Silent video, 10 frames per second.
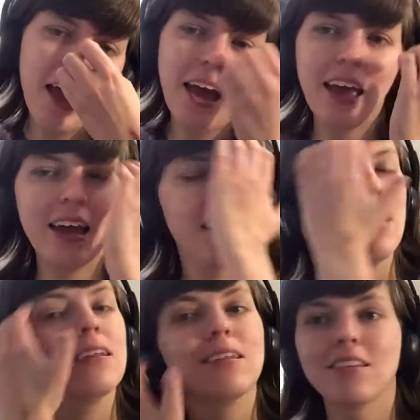
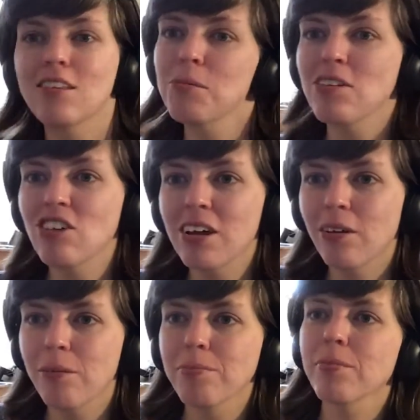and this is my
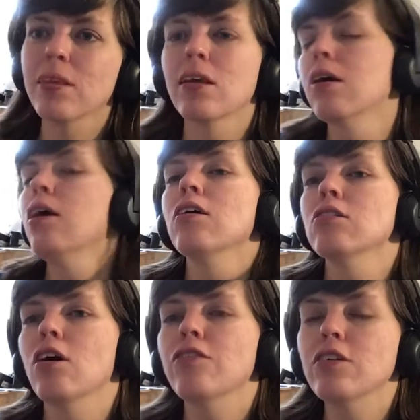channel.
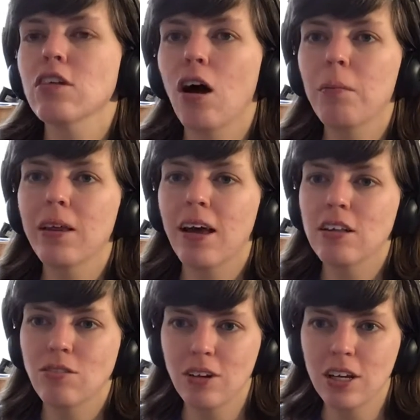So if you saw my
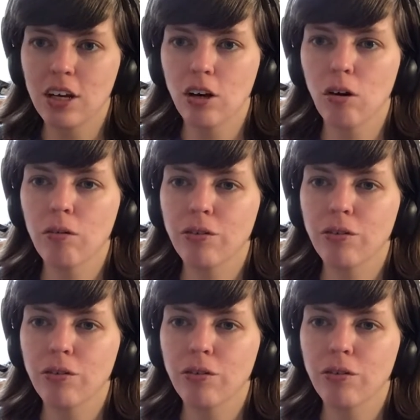last video